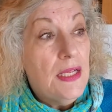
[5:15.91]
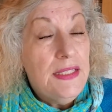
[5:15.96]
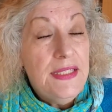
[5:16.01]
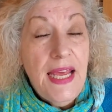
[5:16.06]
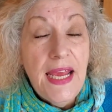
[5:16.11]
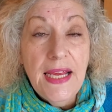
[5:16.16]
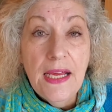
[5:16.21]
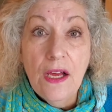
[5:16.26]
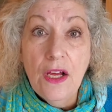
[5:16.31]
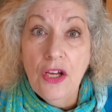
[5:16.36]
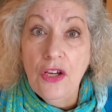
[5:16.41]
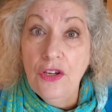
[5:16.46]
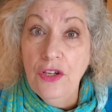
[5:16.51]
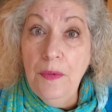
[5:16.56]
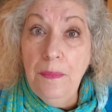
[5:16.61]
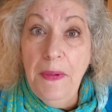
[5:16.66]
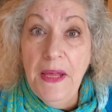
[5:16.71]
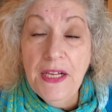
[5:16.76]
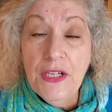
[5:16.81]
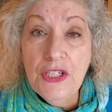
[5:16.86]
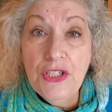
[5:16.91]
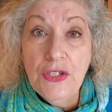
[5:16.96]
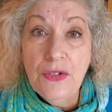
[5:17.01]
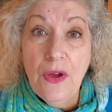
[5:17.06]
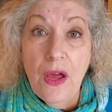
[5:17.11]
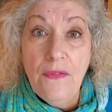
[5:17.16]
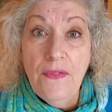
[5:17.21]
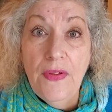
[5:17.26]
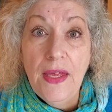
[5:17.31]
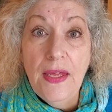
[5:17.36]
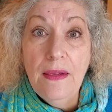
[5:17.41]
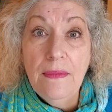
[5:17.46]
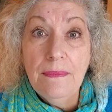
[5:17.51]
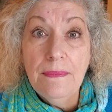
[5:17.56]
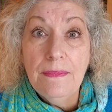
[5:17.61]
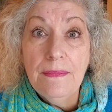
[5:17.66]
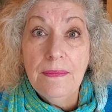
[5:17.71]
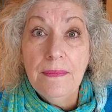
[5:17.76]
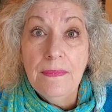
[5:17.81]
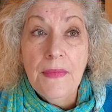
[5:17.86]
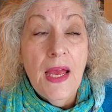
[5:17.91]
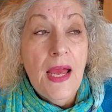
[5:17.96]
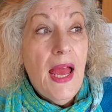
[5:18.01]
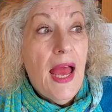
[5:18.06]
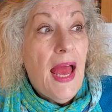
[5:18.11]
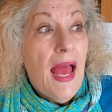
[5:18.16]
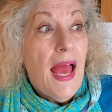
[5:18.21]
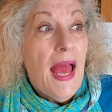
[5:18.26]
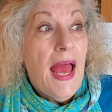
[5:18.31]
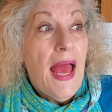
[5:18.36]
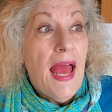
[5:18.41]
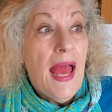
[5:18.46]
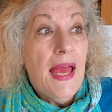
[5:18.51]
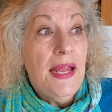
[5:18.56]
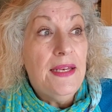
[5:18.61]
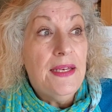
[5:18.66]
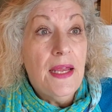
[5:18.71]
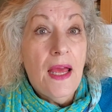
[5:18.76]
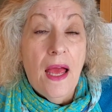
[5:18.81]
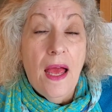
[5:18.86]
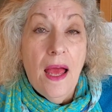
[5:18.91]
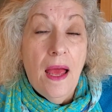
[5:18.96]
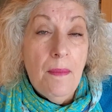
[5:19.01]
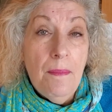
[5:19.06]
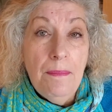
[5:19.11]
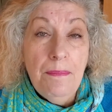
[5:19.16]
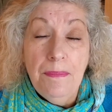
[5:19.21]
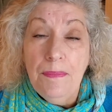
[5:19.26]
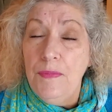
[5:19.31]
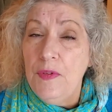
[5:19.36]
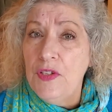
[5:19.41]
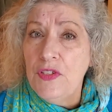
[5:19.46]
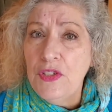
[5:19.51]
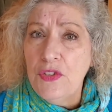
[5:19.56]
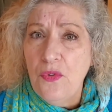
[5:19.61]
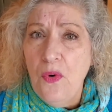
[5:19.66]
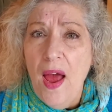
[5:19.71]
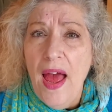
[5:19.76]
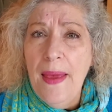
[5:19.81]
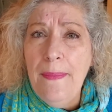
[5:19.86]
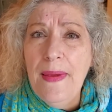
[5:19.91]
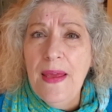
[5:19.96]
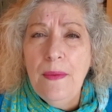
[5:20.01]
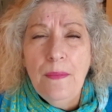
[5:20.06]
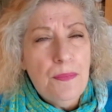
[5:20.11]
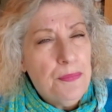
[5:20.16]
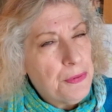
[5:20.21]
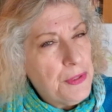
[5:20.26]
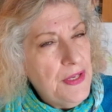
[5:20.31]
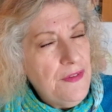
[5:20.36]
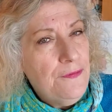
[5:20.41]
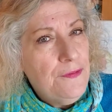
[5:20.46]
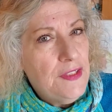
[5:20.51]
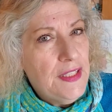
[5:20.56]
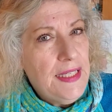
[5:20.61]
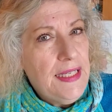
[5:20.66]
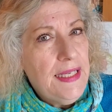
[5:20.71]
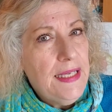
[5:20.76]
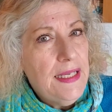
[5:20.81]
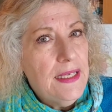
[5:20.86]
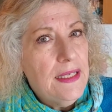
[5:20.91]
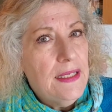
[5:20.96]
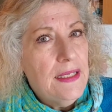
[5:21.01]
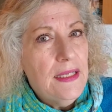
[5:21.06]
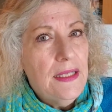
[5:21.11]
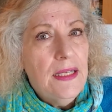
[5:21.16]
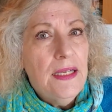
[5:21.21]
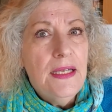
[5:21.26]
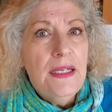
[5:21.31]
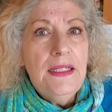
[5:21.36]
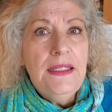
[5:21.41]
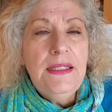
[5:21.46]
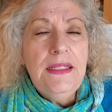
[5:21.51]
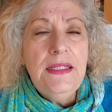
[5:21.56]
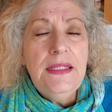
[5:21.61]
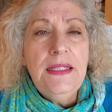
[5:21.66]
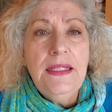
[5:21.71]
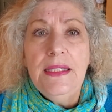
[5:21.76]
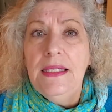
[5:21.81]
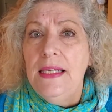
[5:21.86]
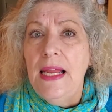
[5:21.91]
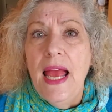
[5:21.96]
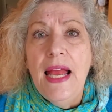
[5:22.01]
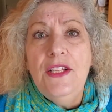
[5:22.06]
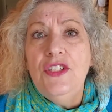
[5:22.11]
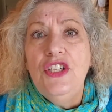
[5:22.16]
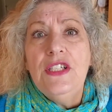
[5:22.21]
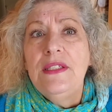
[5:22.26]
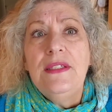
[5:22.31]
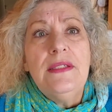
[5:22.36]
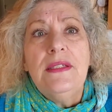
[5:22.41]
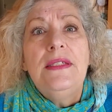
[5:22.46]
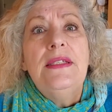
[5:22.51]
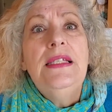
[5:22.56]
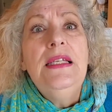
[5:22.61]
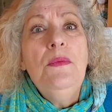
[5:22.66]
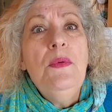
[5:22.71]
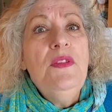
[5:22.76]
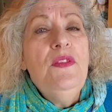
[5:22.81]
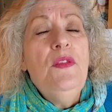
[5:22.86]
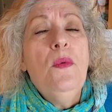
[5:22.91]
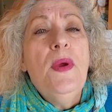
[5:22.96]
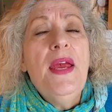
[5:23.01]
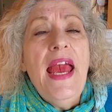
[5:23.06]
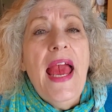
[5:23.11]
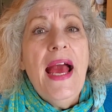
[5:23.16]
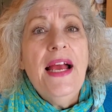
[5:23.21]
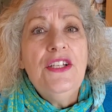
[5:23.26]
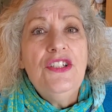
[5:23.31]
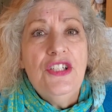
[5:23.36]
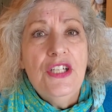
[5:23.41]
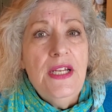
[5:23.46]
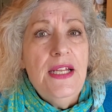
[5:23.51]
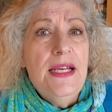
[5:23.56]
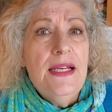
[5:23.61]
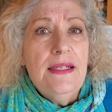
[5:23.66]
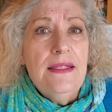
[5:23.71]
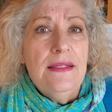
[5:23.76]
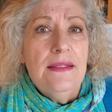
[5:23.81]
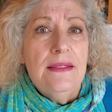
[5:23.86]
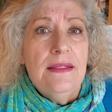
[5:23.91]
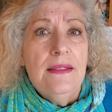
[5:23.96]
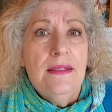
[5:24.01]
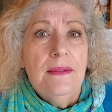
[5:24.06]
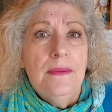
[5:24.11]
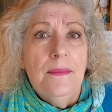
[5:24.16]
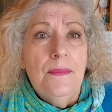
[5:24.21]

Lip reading: take a good picture of it, and describe it briefly, and just see what the reaction is.